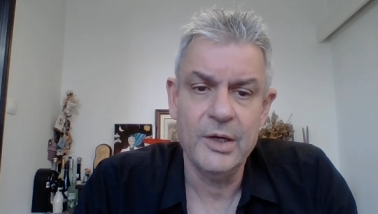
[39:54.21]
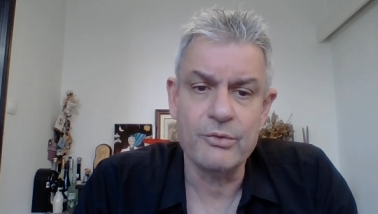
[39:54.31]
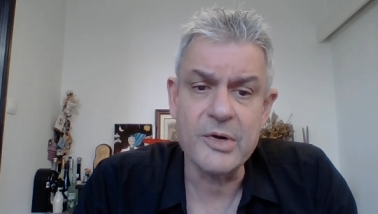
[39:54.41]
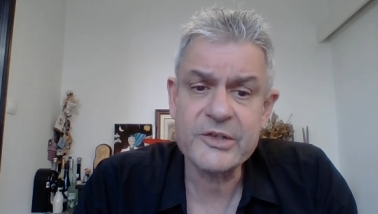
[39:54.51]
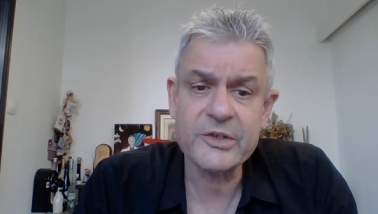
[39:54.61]

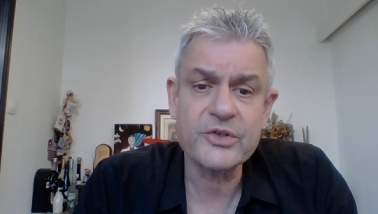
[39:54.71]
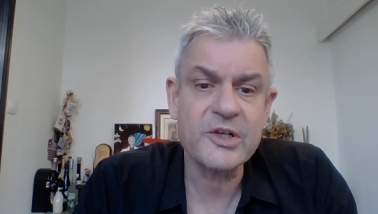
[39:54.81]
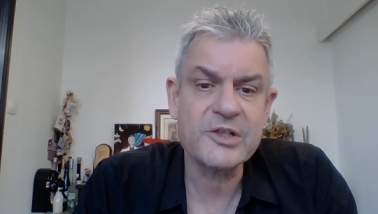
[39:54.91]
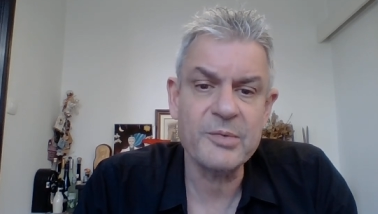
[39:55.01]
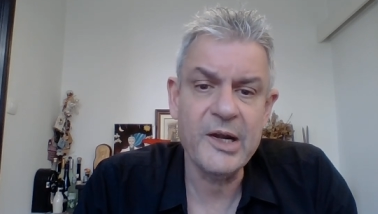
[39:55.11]
Research
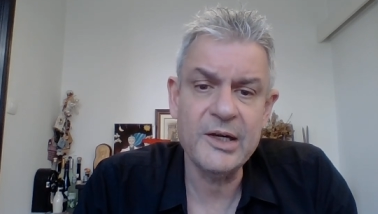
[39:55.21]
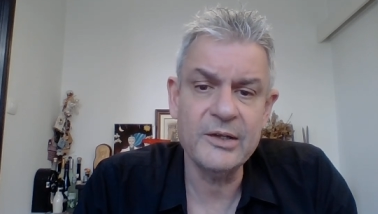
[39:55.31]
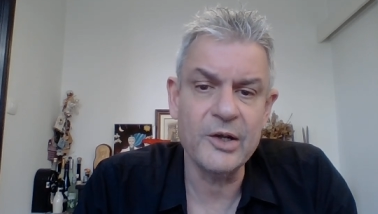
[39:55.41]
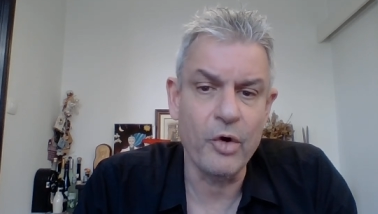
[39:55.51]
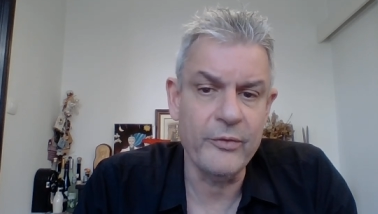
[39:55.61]

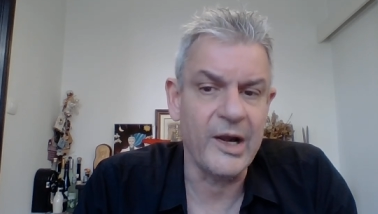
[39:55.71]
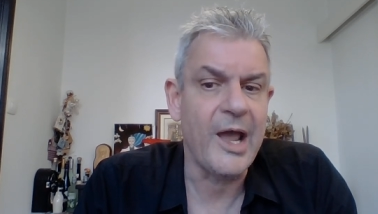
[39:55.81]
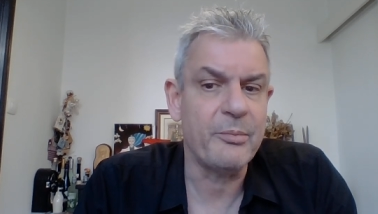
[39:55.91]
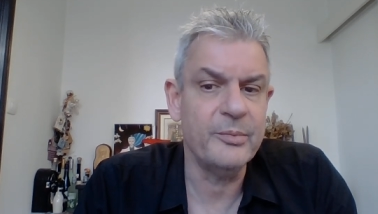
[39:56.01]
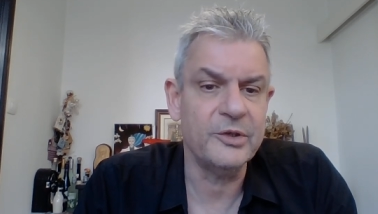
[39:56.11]
explaining the
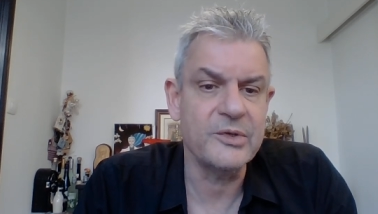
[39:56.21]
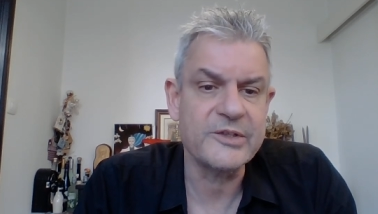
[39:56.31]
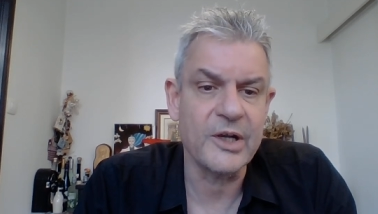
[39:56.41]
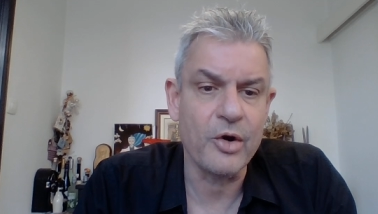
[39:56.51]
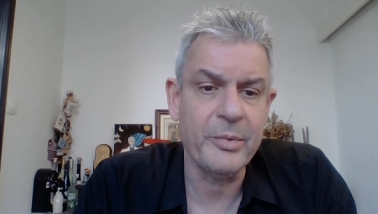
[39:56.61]
overlap between
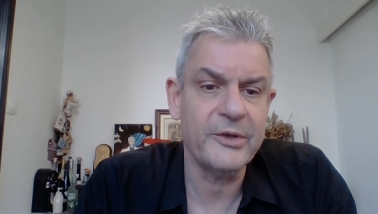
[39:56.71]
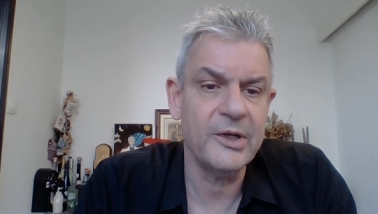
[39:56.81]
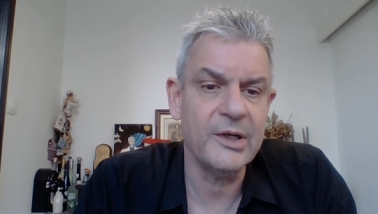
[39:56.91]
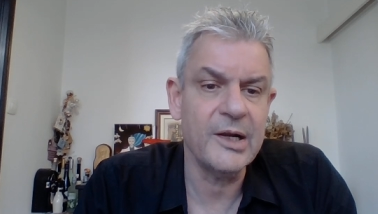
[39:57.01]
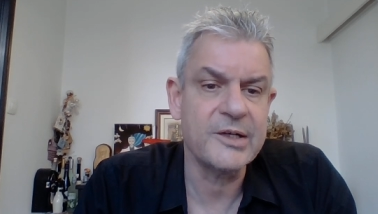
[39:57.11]

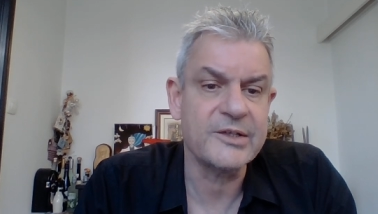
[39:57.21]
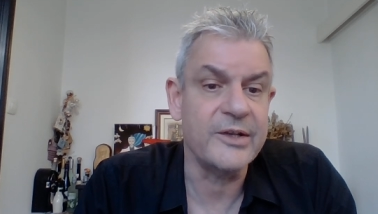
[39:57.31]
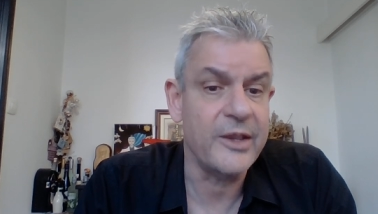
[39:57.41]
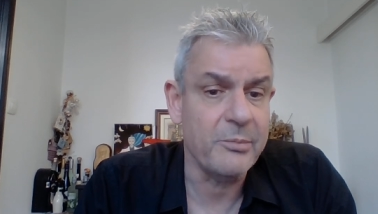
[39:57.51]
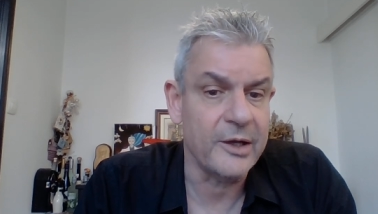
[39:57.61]
psychopathy and
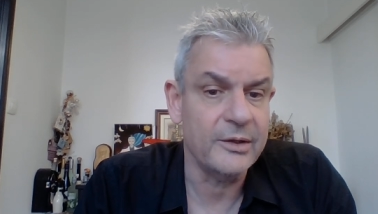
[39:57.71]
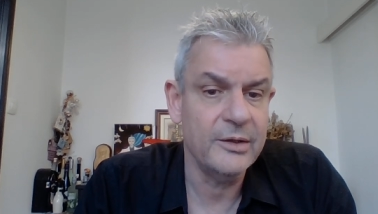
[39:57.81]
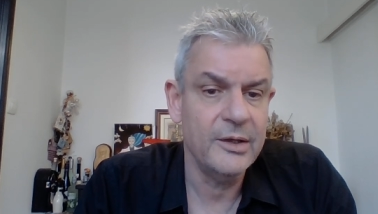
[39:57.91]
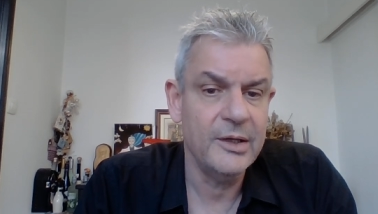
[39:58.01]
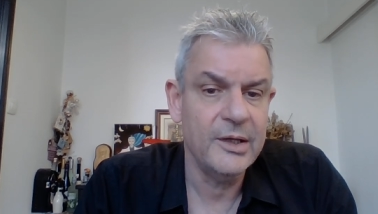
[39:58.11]
alexithymia
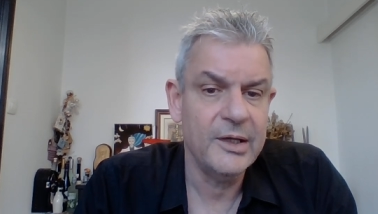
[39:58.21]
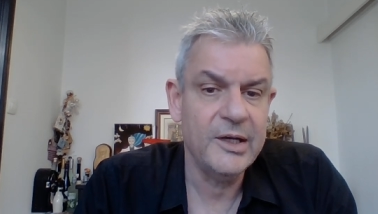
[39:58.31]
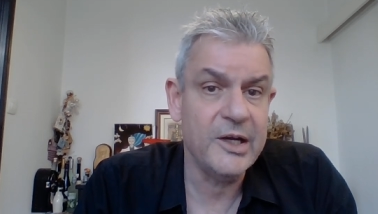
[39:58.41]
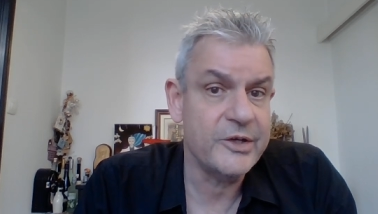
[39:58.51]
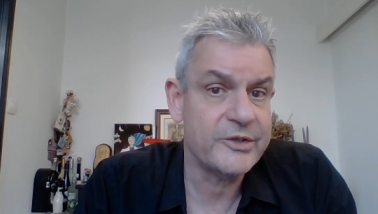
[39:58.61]

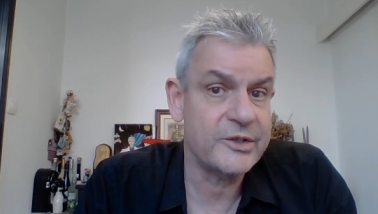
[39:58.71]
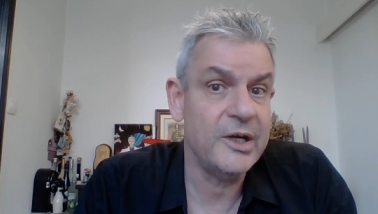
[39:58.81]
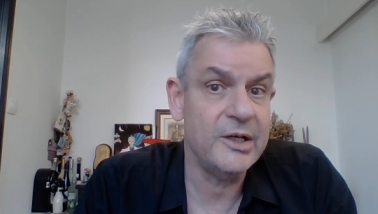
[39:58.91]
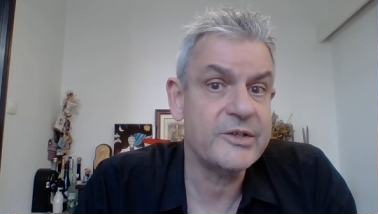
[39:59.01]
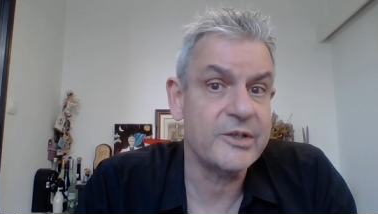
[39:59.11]
is
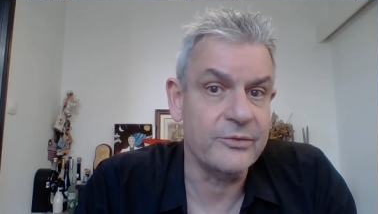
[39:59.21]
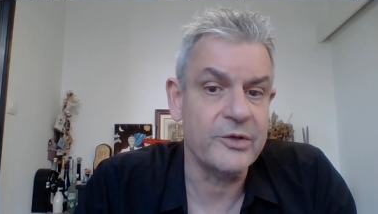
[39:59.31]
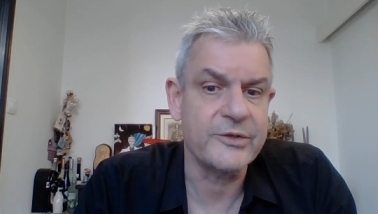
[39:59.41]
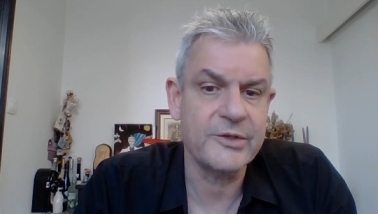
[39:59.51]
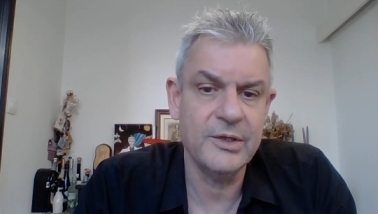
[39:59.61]
in its
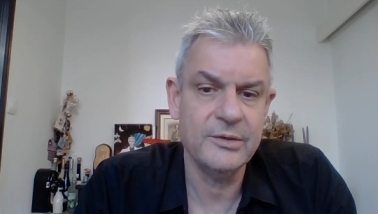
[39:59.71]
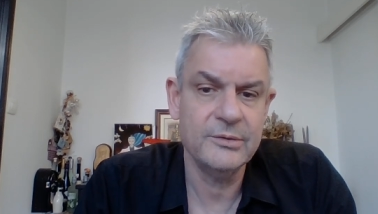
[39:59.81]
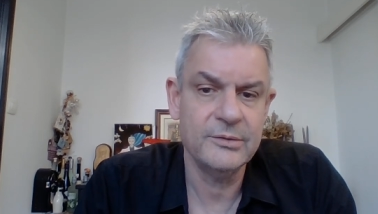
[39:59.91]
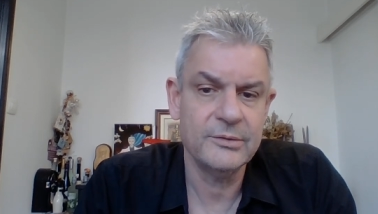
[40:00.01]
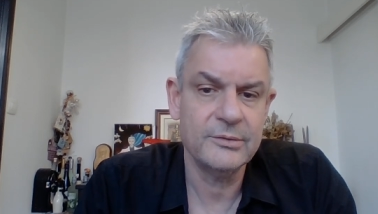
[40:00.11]
infancy.
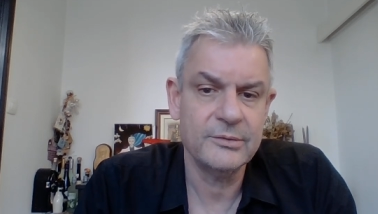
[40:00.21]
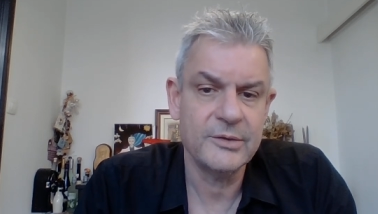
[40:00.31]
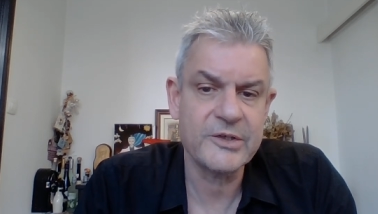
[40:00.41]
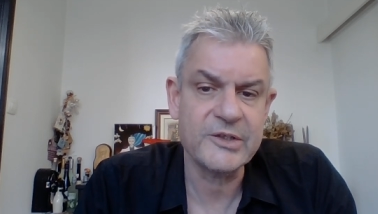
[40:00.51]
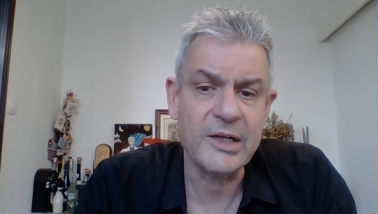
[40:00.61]

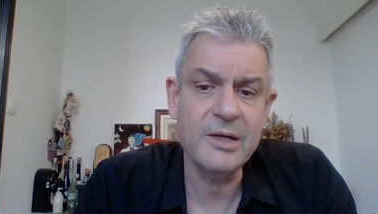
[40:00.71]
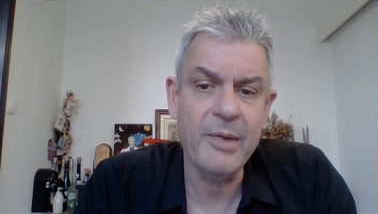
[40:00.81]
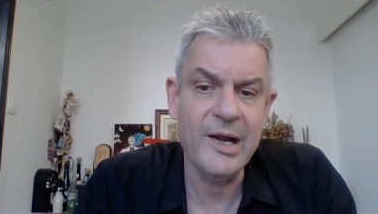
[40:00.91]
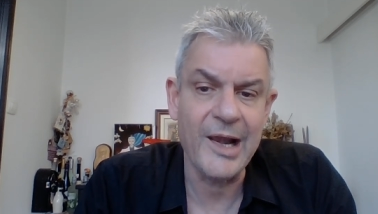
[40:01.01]
A study by